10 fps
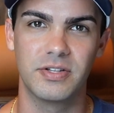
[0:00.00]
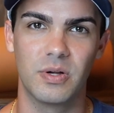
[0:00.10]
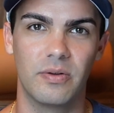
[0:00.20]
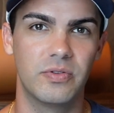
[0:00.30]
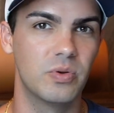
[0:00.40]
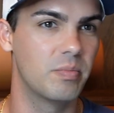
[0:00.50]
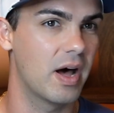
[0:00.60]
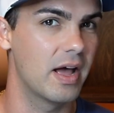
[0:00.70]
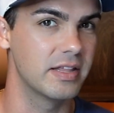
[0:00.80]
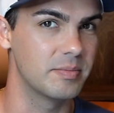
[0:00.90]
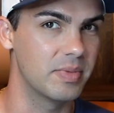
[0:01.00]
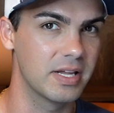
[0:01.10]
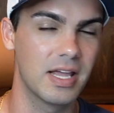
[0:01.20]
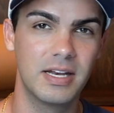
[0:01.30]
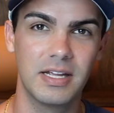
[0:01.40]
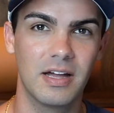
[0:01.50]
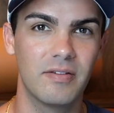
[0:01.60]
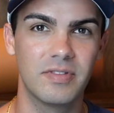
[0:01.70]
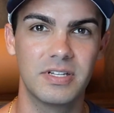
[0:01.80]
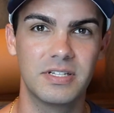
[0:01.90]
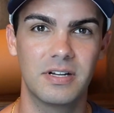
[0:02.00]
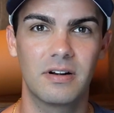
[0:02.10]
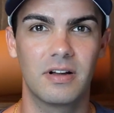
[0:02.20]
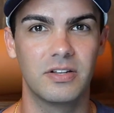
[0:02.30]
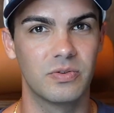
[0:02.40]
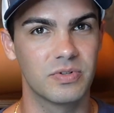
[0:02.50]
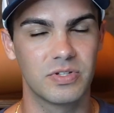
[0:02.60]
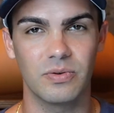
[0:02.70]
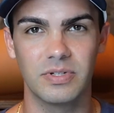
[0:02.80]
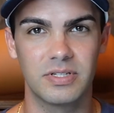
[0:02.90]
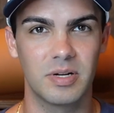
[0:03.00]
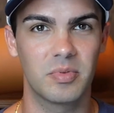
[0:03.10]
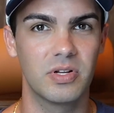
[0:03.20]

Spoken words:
So if you bought in the beginning of this year and you were sold in December,